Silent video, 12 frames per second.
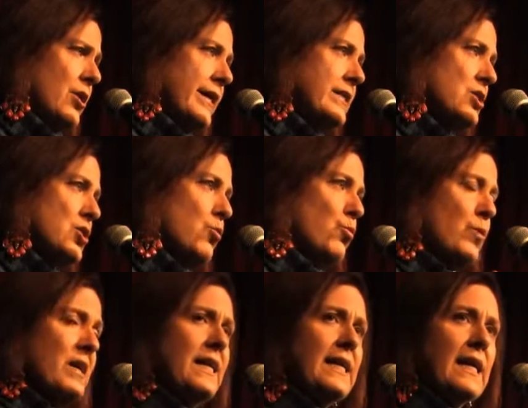And so
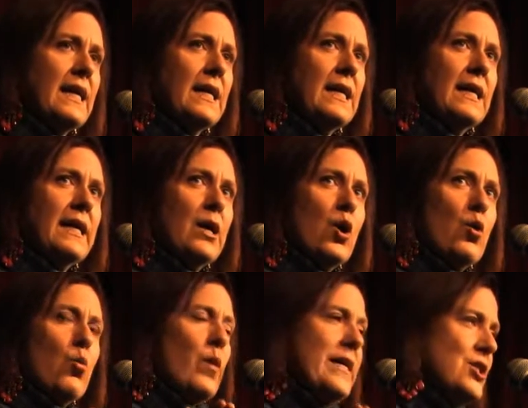really,
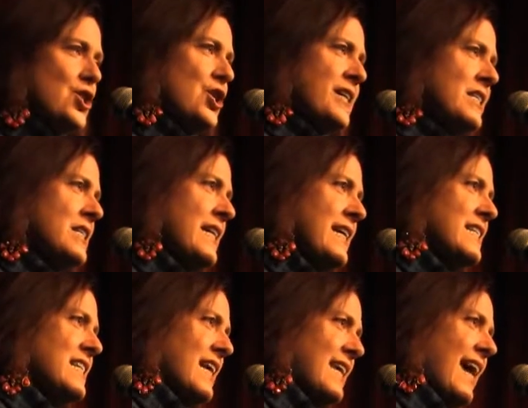we just need
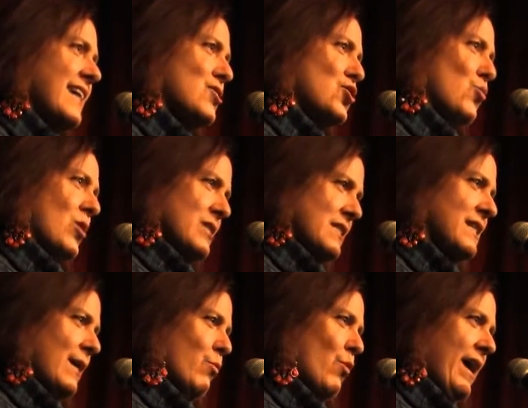to get to our
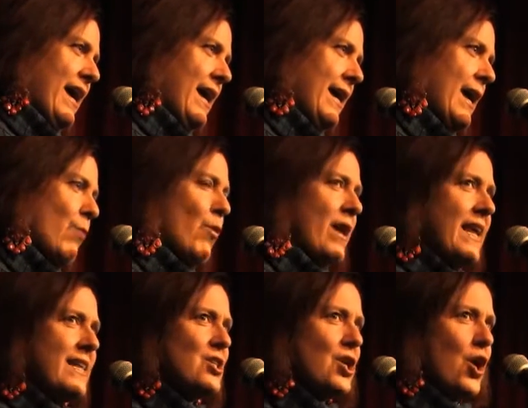subway, and we
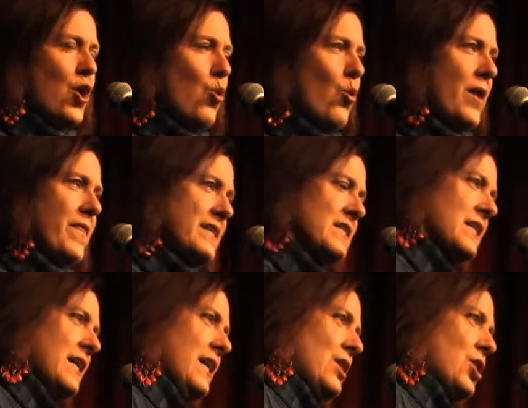need to go on this,
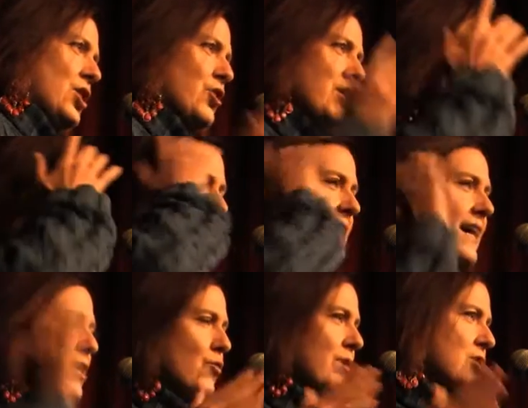you
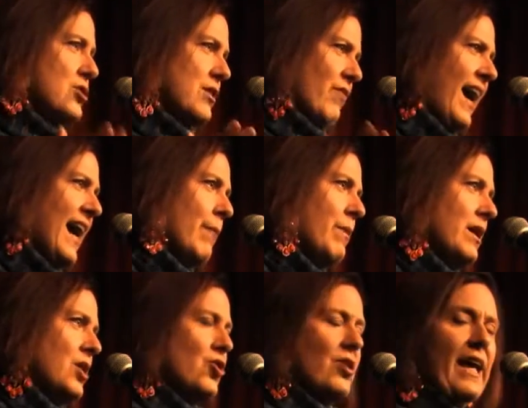get creatures of habit,
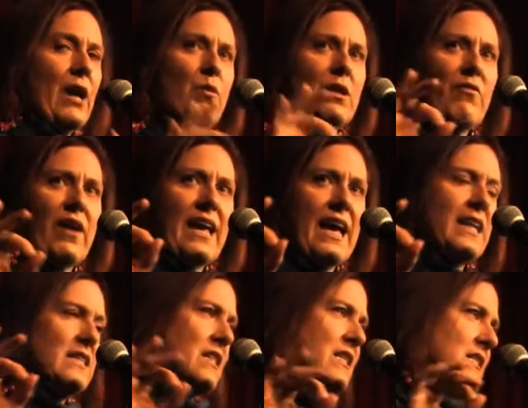and you're like, well, if I get
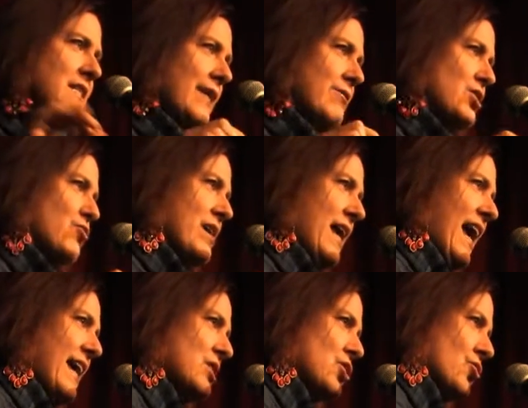into the South Street
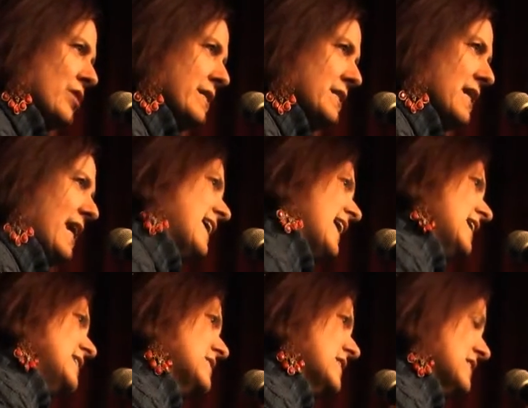entrance and I get
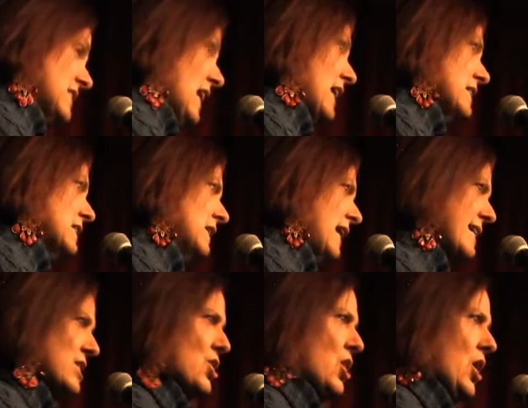into the second to
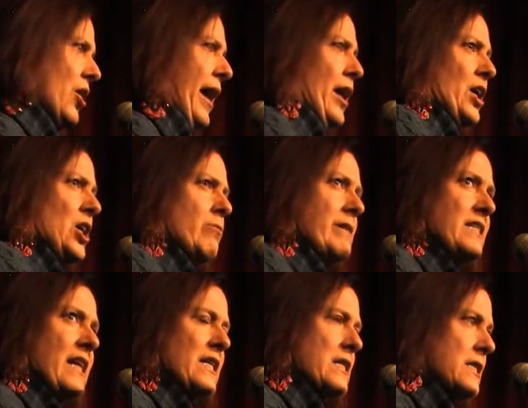last car, I always
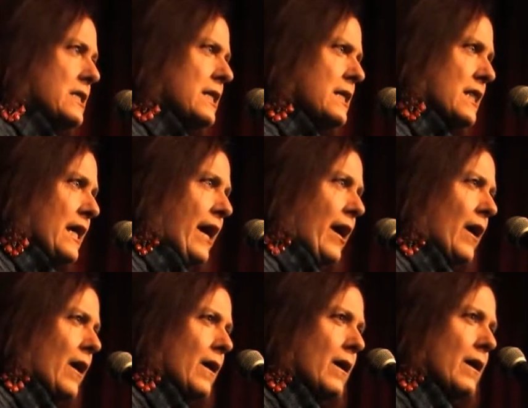get a seat there.